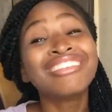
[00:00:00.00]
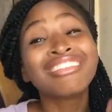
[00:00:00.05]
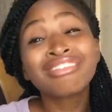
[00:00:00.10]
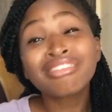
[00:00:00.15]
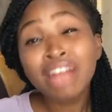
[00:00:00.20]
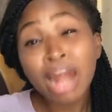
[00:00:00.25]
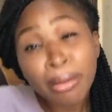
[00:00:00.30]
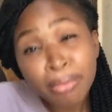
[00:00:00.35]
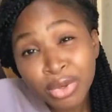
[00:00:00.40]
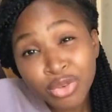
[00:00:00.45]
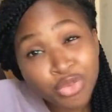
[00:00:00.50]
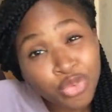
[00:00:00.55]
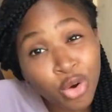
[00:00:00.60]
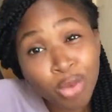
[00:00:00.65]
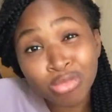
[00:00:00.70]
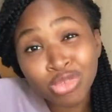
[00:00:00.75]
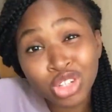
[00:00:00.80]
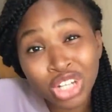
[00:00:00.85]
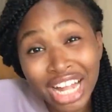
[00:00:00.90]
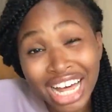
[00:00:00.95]
Cramming
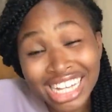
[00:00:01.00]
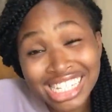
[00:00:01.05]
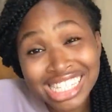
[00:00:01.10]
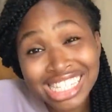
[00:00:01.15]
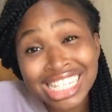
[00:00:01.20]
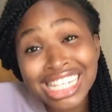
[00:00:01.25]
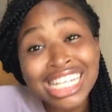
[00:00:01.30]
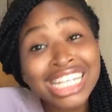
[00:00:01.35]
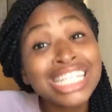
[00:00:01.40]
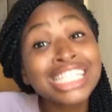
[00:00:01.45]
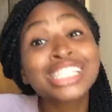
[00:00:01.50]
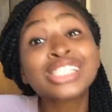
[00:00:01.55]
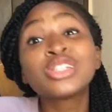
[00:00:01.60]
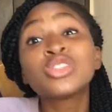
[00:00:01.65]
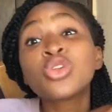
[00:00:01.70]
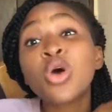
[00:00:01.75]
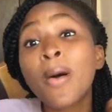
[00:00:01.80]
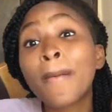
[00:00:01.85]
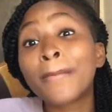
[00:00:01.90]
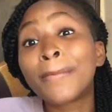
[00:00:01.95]
formulas is
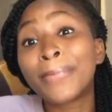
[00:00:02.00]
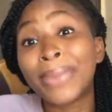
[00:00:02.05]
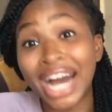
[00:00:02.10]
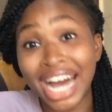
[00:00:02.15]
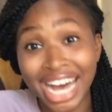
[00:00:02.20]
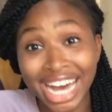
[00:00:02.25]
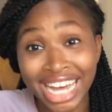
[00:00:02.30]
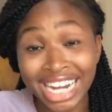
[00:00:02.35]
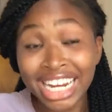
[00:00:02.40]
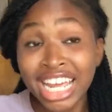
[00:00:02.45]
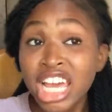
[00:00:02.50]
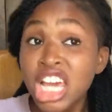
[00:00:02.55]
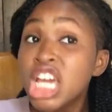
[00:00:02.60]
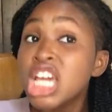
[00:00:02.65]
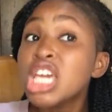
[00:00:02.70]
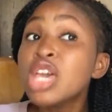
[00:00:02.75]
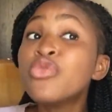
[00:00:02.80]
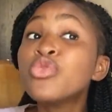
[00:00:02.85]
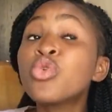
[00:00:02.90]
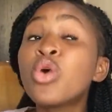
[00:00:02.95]
not bad.
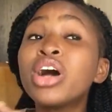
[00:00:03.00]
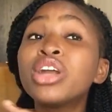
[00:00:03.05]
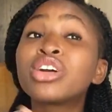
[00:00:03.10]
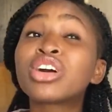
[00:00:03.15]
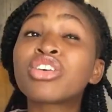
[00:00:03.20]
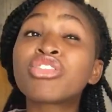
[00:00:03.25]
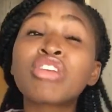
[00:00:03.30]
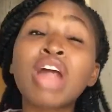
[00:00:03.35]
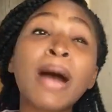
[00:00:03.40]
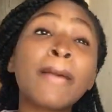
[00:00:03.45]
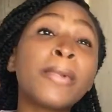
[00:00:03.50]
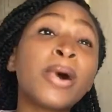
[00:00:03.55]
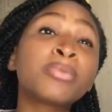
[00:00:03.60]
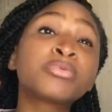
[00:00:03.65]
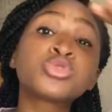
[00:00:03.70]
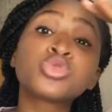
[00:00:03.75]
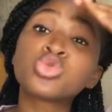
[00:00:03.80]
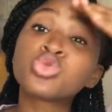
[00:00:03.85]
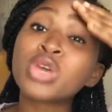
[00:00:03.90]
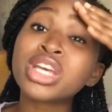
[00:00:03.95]
If you want to cram up
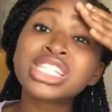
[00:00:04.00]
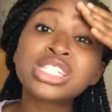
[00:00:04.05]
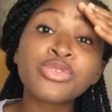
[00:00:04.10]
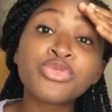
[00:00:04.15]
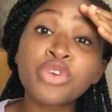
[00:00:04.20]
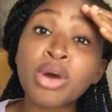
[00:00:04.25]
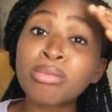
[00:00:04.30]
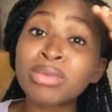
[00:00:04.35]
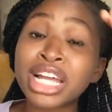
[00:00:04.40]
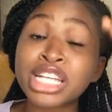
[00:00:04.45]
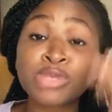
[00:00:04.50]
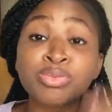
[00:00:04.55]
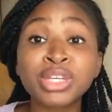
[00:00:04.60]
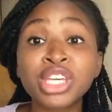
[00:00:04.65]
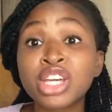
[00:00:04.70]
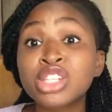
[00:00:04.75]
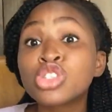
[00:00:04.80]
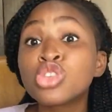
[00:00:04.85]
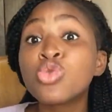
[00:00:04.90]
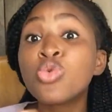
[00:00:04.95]
to 20 formulas,
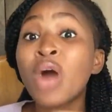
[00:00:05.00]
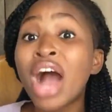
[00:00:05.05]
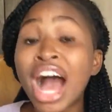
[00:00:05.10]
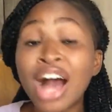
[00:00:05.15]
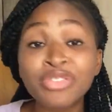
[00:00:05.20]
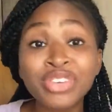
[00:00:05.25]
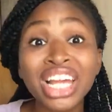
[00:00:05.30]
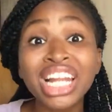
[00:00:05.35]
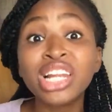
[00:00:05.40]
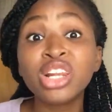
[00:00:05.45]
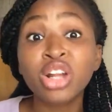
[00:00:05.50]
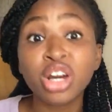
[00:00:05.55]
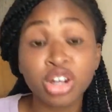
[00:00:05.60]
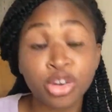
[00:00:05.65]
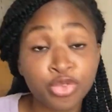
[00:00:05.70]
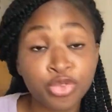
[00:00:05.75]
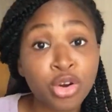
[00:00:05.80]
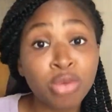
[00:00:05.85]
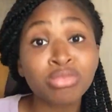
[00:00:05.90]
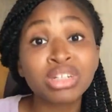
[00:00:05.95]
because you will have a lot
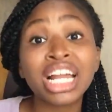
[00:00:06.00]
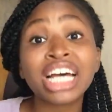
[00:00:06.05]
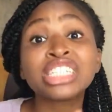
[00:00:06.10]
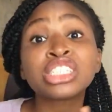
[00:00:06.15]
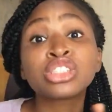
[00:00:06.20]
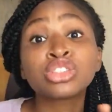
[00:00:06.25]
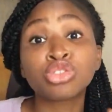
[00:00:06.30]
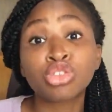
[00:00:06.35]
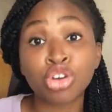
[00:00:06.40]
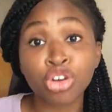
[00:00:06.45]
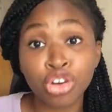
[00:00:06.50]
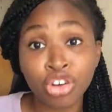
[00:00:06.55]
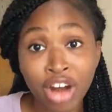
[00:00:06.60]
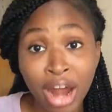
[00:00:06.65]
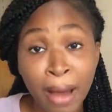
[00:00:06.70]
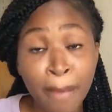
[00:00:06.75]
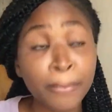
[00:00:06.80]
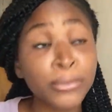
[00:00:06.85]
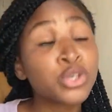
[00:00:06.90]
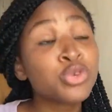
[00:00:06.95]
of formulas to
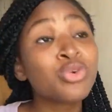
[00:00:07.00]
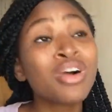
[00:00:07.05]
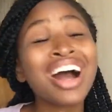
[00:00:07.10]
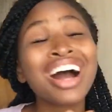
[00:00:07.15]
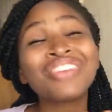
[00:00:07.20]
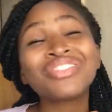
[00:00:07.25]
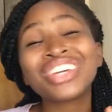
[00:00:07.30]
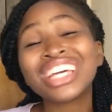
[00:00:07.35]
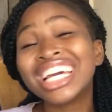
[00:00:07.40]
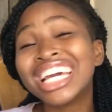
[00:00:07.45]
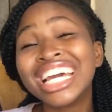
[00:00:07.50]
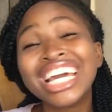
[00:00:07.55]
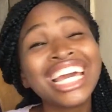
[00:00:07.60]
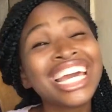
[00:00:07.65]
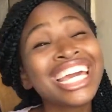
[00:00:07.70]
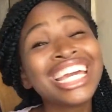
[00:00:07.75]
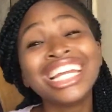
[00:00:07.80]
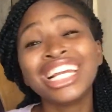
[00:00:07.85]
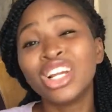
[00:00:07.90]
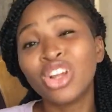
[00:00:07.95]
cram. You will have
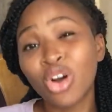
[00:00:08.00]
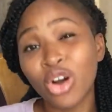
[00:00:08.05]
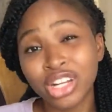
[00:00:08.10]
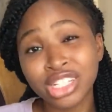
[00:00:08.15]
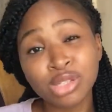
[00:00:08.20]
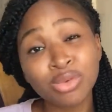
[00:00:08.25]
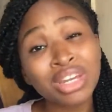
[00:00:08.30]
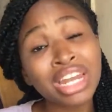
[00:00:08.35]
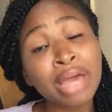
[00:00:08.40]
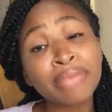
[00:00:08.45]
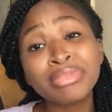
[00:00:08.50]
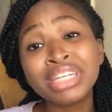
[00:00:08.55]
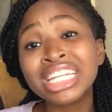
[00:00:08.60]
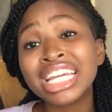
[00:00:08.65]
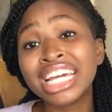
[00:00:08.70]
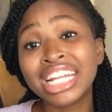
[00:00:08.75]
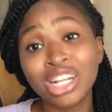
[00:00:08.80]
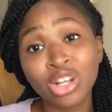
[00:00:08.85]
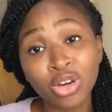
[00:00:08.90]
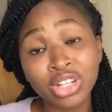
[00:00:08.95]
a lot. When I mean
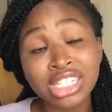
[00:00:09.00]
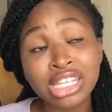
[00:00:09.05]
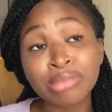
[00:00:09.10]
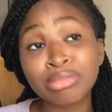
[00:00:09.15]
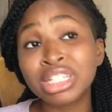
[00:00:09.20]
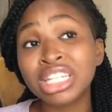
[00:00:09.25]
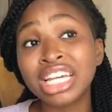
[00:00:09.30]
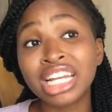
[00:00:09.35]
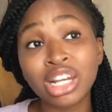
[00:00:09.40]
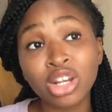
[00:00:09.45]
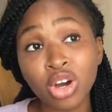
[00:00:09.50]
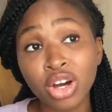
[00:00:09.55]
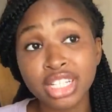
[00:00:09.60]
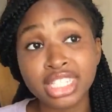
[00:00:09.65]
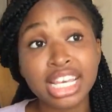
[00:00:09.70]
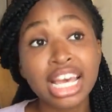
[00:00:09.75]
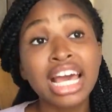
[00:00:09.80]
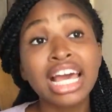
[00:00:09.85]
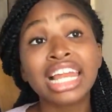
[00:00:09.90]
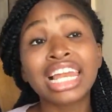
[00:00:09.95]
a lot, I mean a lot.
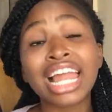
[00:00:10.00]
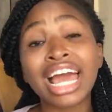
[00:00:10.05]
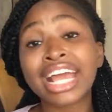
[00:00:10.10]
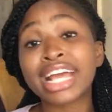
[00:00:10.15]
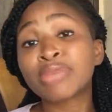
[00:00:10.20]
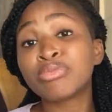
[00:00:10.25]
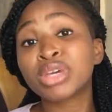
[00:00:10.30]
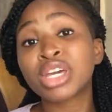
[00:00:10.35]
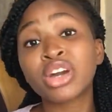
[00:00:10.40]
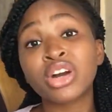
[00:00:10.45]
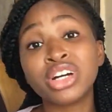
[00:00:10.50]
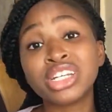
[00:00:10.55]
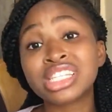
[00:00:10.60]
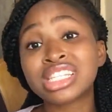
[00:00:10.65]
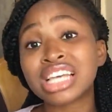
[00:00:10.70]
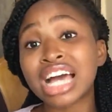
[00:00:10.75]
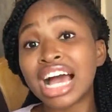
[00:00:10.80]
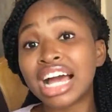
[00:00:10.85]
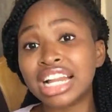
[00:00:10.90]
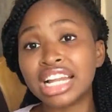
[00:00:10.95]
Like, because
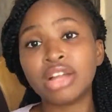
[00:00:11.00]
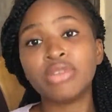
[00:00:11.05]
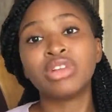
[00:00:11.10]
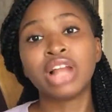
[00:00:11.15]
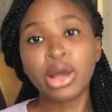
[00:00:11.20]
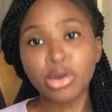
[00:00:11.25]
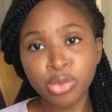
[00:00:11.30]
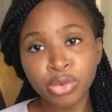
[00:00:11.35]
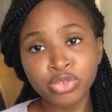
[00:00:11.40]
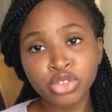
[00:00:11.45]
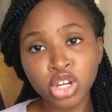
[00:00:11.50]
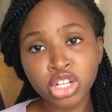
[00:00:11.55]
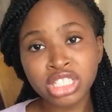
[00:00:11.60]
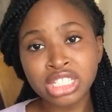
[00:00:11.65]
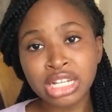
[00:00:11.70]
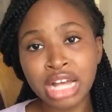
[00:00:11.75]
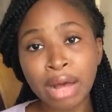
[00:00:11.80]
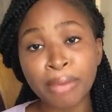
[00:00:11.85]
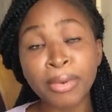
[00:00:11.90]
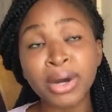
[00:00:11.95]
like we've talked
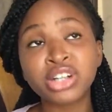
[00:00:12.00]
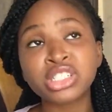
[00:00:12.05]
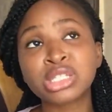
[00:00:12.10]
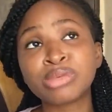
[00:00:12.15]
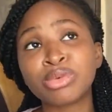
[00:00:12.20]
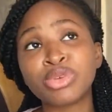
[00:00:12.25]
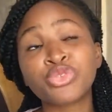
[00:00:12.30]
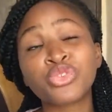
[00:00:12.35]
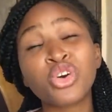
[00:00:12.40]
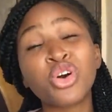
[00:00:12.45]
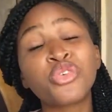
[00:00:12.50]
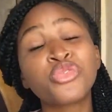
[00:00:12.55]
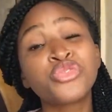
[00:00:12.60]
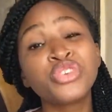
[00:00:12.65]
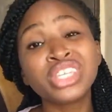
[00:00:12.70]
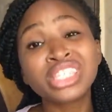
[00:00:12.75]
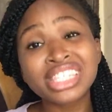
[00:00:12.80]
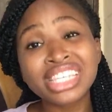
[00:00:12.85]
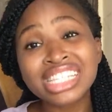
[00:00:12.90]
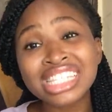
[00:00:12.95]
about it before,
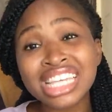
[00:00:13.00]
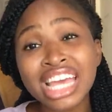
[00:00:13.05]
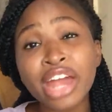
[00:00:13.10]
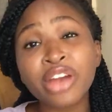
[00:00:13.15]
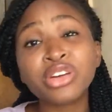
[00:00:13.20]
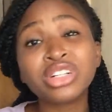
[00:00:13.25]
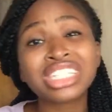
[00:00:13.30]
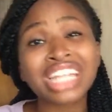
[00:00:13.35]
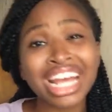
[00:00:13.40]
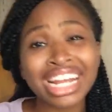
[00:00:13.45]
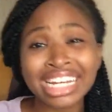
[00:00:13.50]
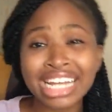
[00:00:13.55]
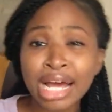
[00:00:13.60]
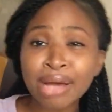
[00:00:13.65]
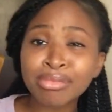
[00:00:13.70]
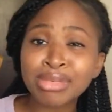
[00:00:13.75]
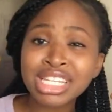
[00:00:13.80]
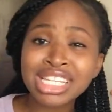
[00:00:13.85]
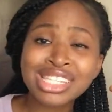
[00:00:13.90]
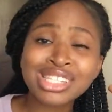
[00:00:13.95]
physics,
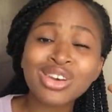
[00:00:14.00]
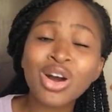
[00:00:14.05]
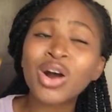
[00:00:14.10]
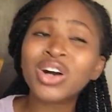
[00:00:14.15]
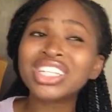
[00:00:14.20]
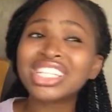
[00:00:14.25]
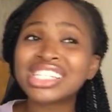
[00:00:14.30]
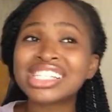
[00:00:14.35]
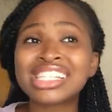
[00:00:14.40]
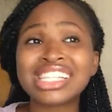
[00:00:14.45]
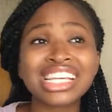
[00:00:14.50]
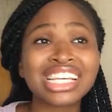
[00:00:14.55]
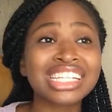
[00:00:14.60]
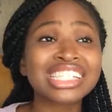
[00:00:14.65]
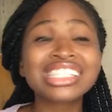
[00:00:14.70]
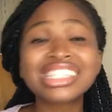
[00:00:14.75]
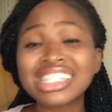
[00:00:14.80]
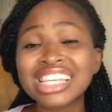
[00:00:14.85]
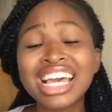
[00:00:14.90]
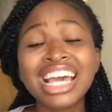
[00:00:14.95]
aerodynamics, all these
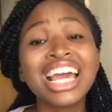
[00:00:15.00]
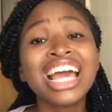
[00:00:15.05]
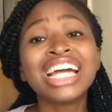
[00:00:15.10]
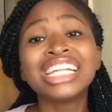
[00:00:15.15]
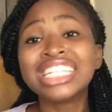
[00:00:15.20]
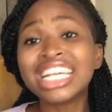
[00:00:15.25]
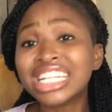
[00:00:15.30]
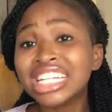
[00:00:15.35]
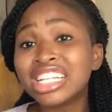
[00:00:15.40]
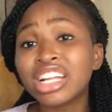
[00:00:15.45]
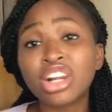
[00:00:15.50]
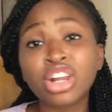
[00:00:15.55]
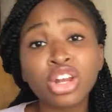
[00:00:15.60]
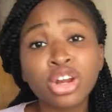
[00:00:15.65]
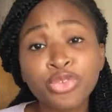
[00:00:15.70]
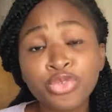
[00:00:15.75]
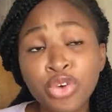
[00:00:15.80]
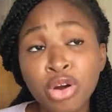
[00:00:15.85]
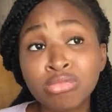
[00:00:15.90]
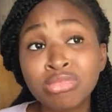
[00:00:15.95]
things, they need a lot
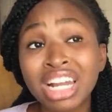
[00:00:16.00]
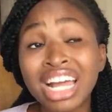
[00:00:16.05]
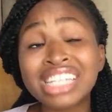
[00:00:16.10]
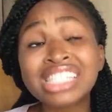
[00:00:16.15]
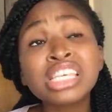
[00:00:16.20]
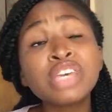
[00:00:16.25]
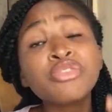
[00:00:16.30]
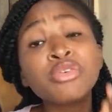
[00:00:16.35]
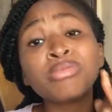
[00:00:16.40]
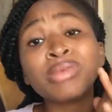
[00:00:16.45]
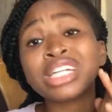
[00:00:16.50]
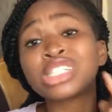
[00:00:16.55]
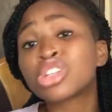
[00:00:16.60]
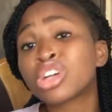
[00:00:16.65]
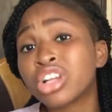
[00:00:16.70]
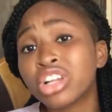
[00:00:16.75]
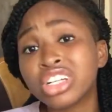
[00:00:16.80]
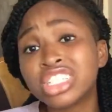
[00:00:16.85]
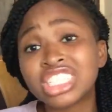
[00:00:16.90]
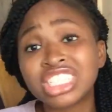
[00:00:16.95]
of formulas. Even
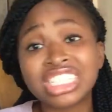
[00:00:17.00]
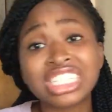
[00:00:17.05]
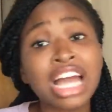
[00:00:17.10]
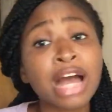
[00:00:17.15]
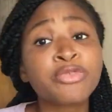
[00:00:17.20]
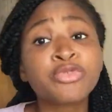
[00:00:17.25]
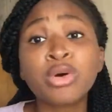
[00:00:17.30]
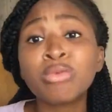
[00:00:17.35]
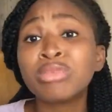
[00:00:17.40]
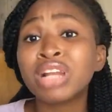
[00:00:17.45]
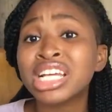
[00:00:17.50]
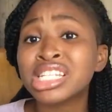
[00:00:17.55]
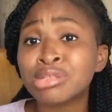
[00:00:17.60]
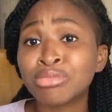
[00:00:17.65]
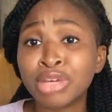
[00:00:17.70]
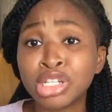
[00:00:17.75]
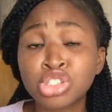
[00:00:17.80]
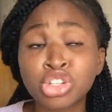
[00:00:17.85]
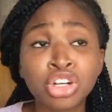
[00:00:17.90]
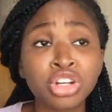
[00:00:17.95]
meteorology, there are formulas in
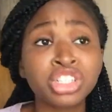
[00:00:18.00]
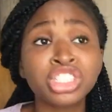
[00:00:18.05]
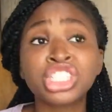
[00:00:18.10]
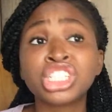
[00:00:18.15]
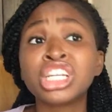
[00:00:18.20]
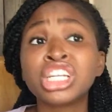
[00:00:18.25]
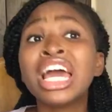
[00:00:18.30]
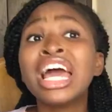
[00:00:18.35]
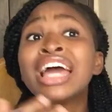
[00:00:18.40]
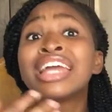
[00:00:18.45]
meteorology.